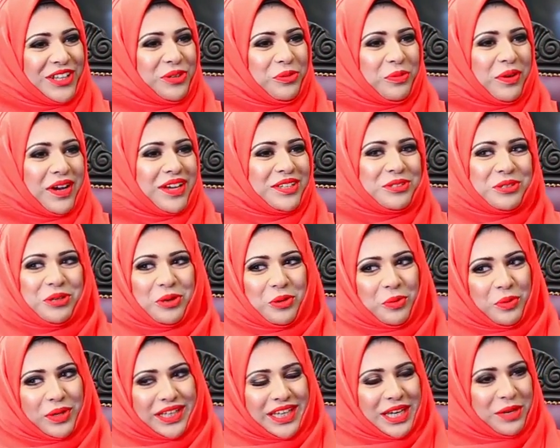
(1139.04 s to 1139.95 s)
Otherwise, you
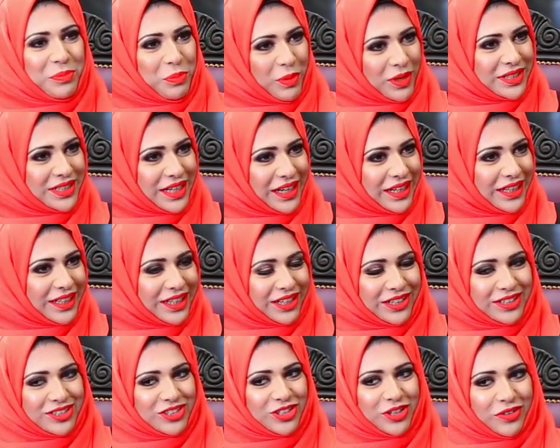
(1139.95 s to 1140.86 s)
know, we keep on telling
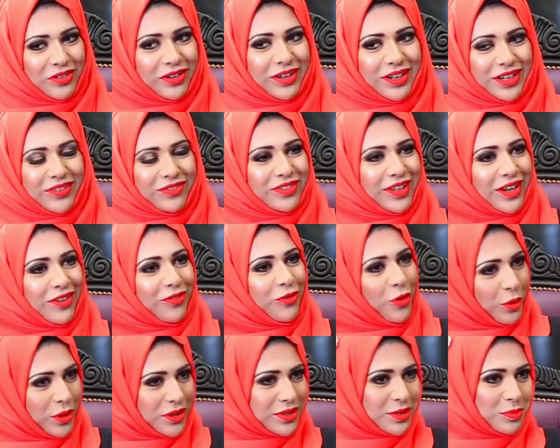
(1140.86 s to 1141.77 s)
children if they are
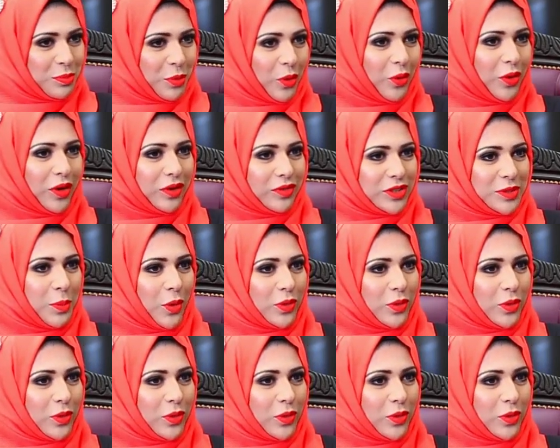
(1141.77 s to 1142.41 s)
focused more on